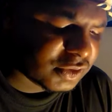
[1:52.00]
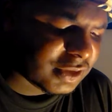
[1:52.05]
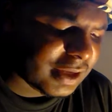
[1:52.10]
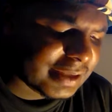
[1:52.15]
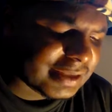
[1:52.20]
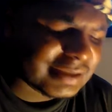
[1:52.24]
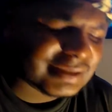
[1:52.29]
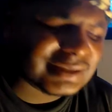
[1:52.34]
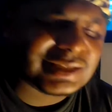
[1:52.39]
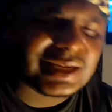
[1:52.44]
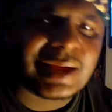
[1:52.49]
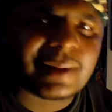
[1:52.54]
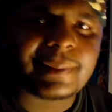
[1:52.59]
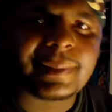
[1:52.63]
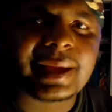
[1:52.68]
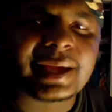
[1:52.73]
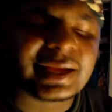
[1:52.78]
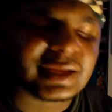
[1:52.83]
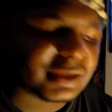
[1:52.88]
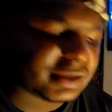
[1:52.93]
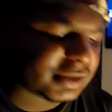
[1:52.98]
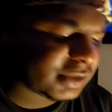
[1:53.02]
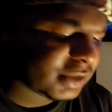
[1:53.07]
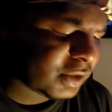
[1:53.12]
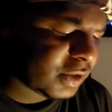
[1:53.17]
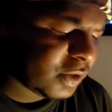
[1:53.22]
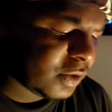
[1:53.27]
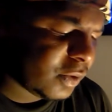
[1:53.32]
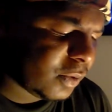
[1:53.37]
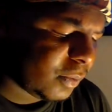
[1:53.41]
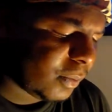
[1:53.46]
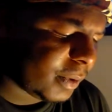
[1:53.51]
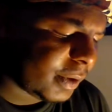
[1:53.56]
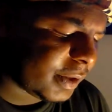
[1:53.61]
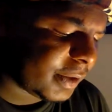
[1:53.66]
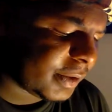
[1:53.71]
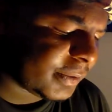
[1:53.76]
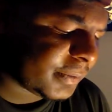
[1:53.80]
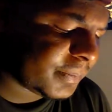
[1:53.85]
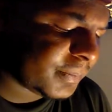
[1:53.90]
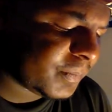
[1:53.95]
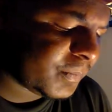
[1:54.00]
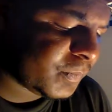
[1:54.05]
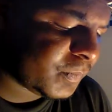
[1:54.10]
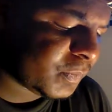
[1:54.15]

slot to slot bangers, where